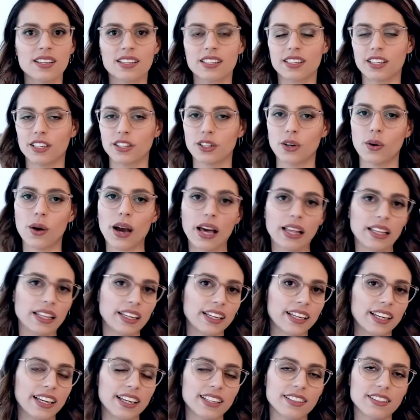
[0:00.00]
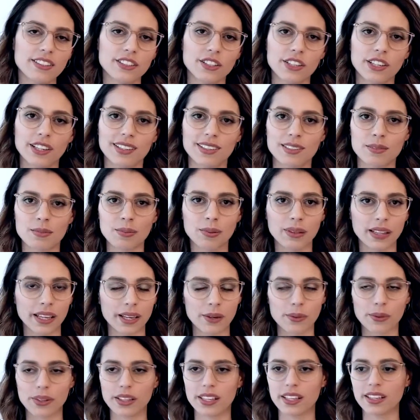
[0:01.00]
elegant. You can
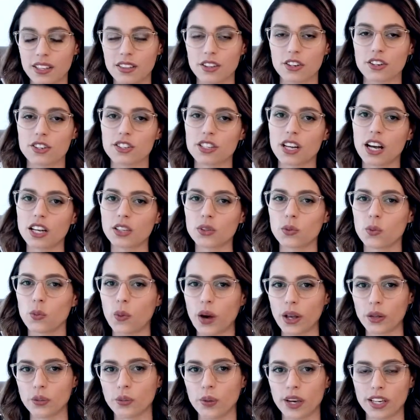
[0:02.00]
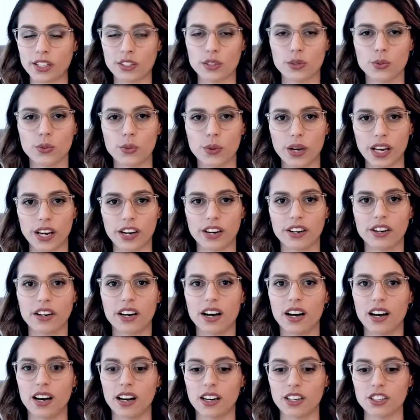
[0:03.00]
play with it. There's not one way to wear
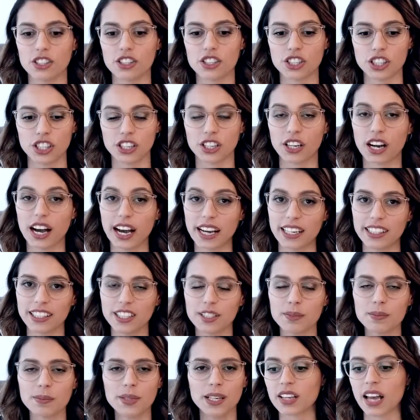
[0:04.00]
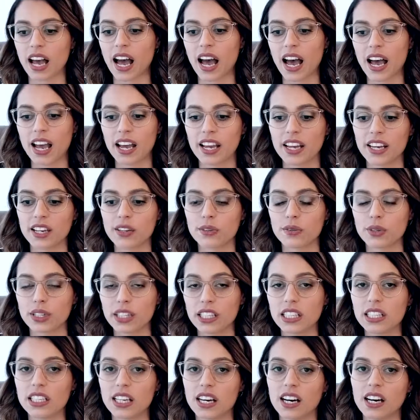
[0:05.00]
a sheer item. I
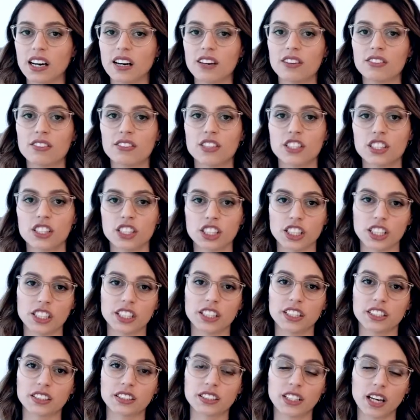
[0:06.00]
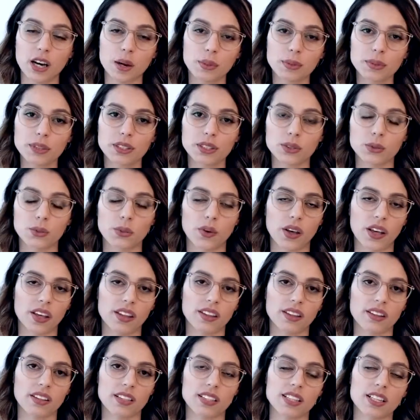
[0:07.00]
really love sheer tops
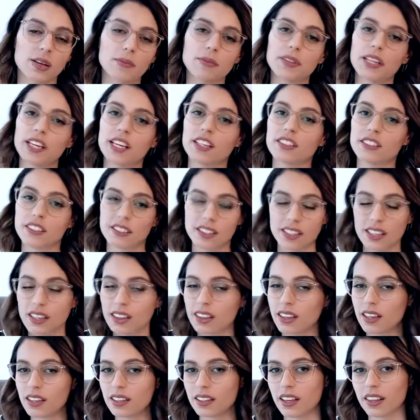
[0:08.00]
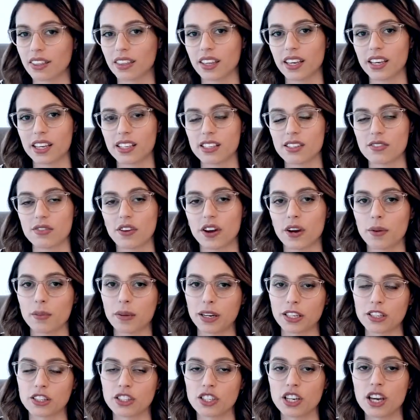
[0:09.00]
with something underneath it. I think it's very
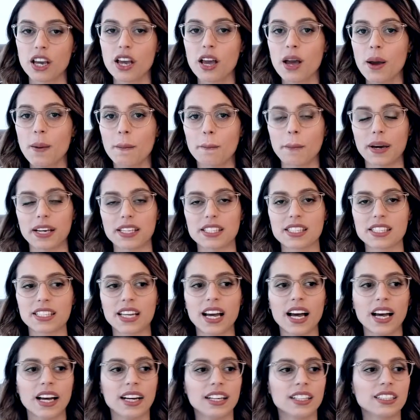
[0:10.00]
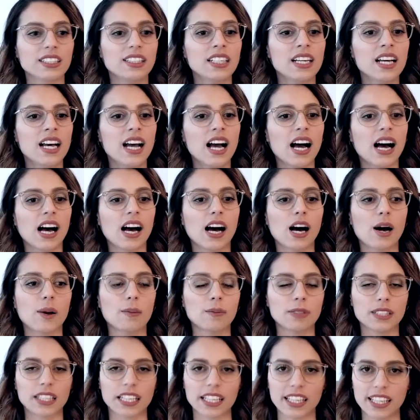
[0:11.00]
much my style.
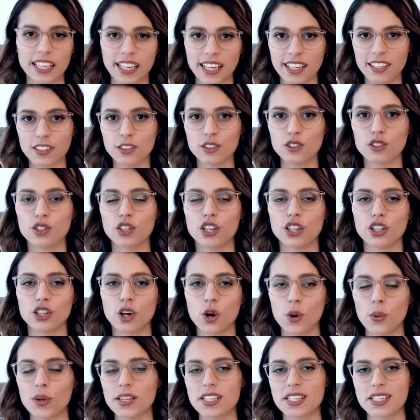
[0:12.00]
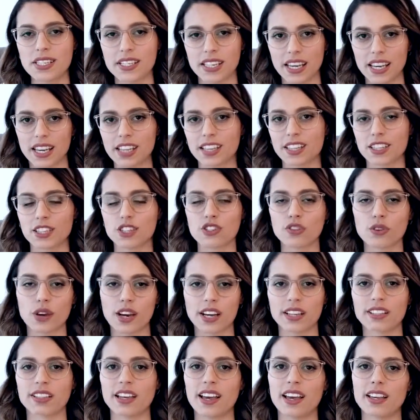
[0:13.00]
But again, you can always take the
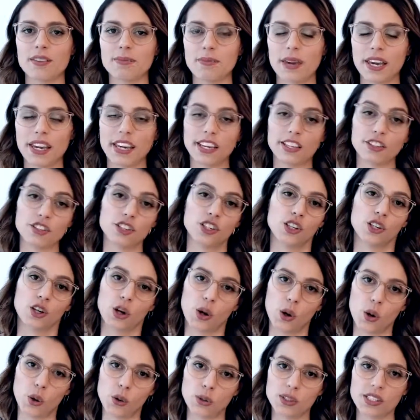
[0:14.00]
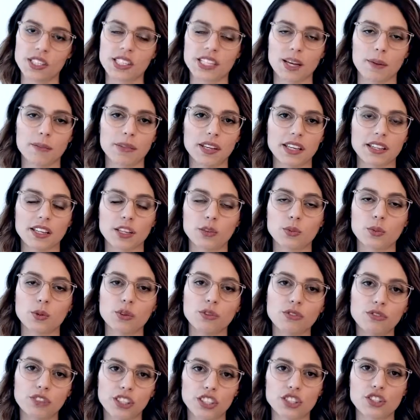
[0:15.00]
trend and make it your own, something that
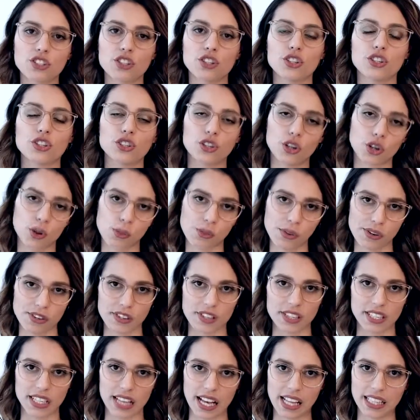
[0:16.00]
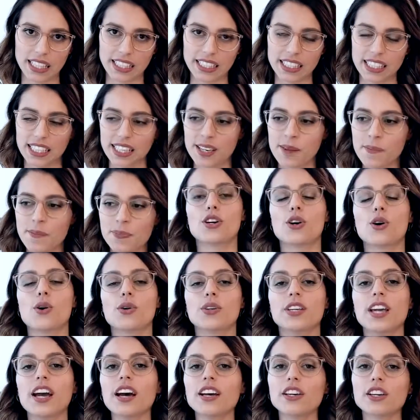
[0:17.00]
will fit to your personality. So
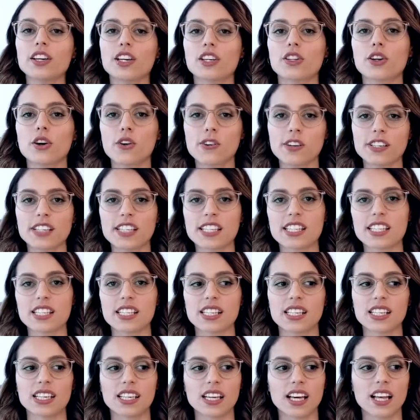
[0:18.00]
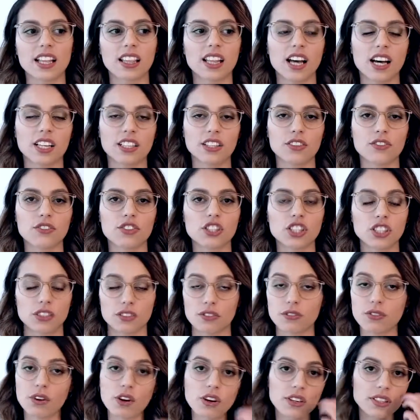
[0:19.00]
yeah, you can already see a lot of
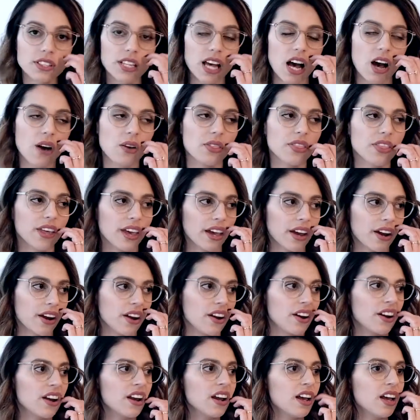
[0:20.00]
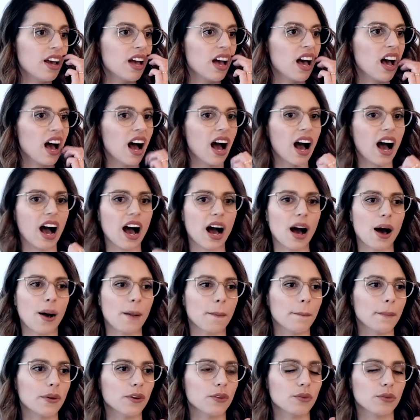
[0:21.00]
chiffons out there.
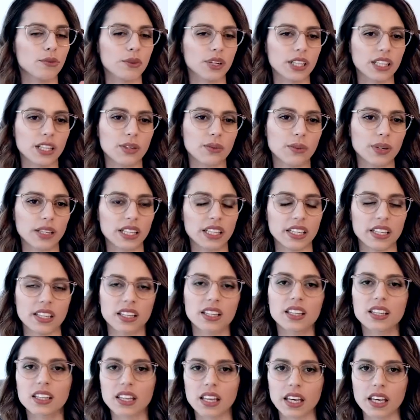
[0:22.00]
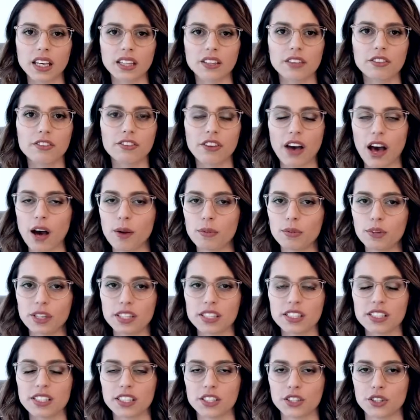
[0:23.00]
Really thin
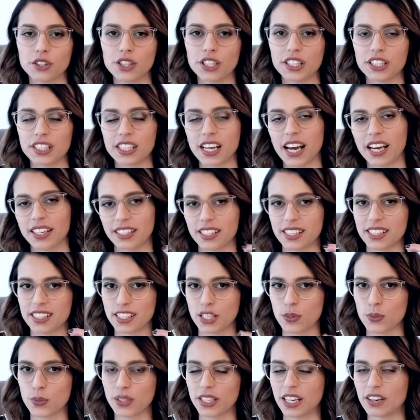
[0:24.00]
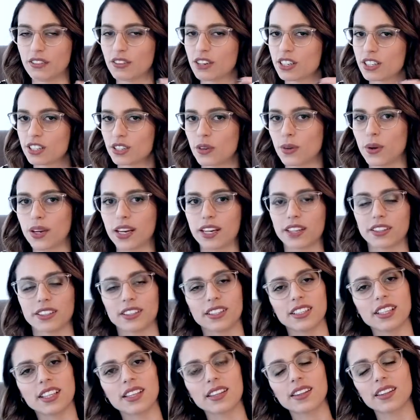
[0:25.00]
fabrics that you can kind of see whatever is going
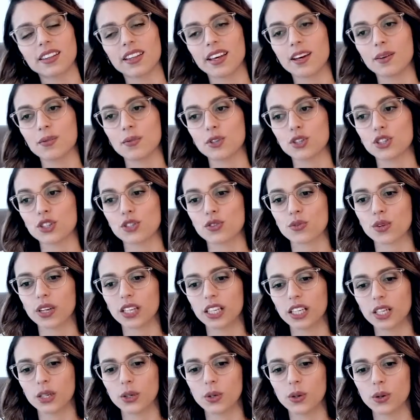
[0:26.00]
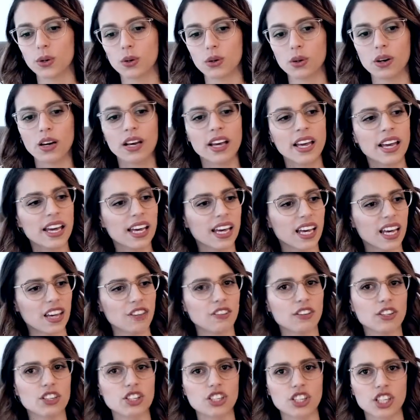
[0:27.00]
underneath them, which is really cool.
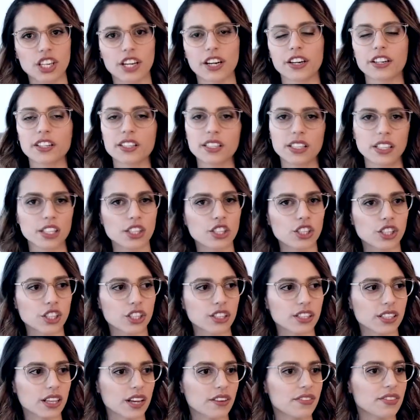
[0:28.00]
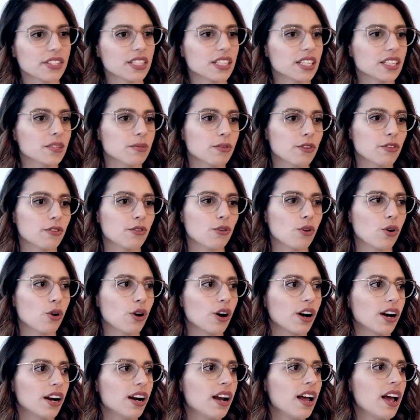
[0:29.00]
Even sheer t-shirts I've seen
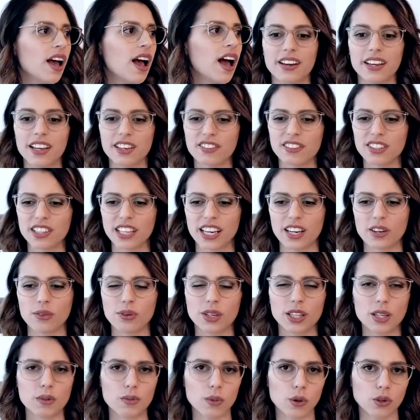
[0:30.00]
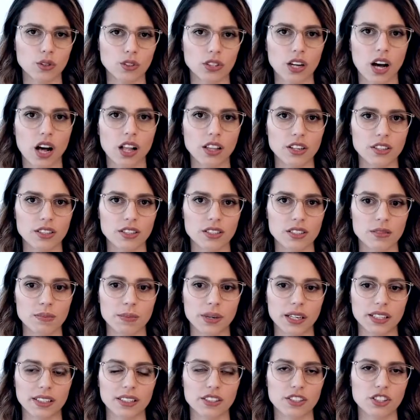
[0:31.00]
before, even like really bold colors
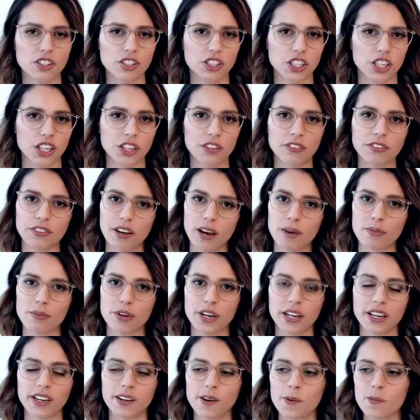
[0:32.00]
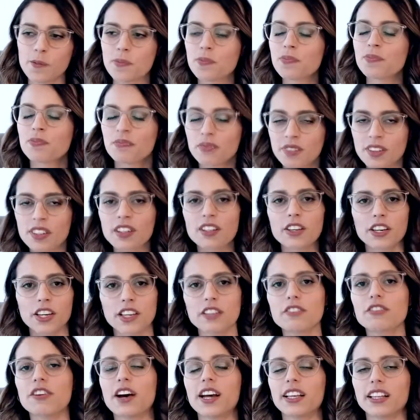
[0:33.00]
but sheer fabric. You
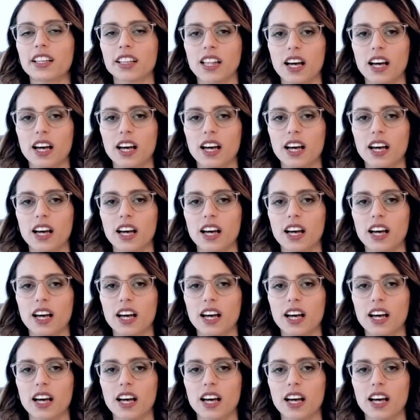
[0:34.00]
can find a